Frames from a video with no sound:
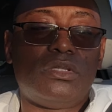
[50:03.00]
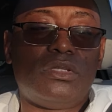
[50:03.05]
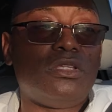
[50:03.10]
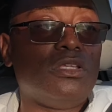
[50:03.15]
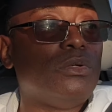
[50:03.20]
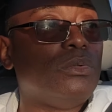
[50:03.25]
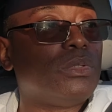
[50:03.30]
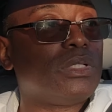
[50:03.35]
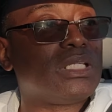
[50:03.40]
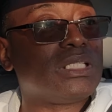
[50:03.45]

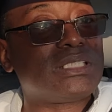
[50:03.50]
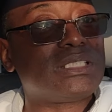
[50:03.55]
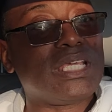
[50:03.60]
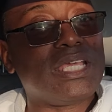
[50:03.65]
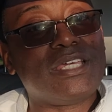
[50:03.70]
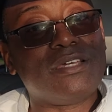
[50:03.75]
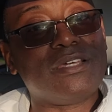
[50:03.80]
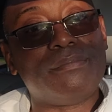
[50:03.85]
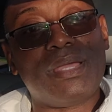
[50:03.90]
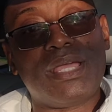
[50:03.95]
You want to
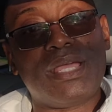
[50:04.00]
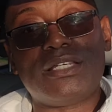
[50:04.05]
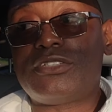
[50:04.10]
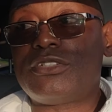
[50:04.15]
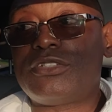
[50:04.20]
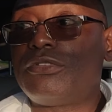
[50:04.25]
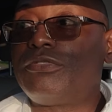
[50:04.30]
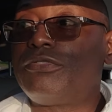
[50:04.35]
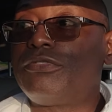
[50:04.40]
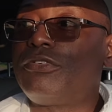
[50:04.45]
take him
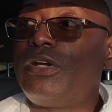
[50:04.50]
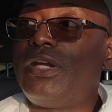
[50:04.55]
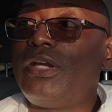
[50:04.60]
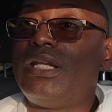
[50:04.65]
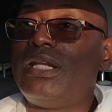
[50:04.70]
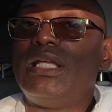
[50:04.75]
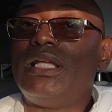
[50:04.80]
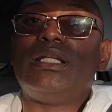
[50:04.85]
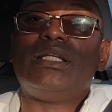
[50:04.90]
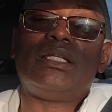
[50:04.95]
as your
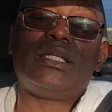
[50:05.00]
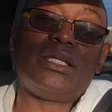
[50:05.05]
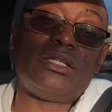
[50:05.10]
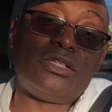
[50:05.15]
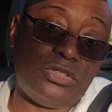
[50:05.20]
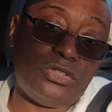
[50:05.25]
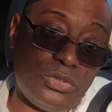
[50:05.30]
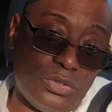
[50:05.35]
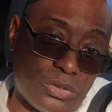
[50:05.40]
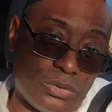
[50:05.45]
friend.
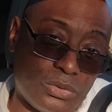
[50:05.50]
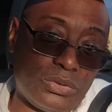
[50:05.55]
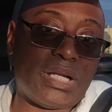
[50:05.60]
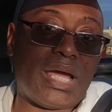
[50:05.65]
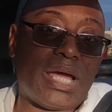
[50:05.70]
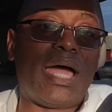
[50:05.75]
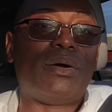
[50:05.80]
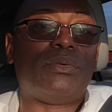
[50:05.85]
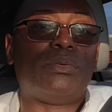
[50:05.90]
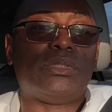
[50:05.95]
Then you're going
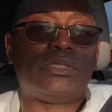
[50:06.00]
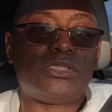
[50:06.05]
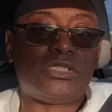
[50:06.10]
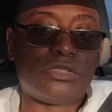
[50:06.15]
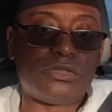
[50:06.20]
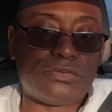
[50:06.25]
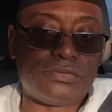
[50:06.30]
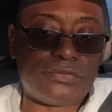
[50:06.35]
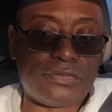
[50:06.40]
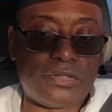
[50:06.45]
to die
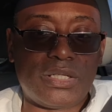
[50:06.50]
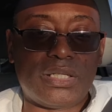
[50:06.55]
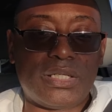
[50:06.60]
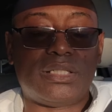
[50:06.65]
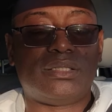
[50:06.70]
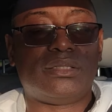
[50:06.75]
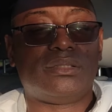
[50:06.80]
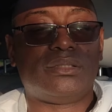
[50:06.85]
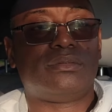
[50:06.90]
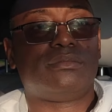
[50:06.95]
with your friend.